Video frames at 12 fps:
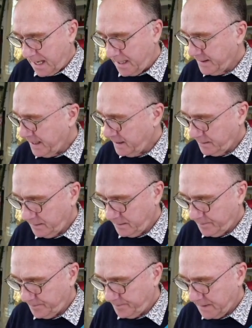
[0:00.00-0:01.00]
And
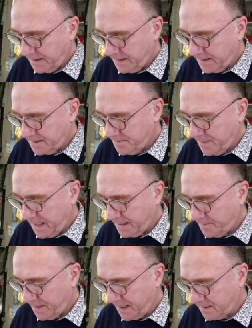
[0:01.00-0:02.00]
then in these
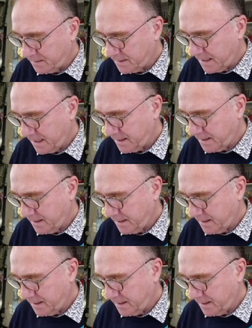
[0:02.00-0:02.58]
main panels here,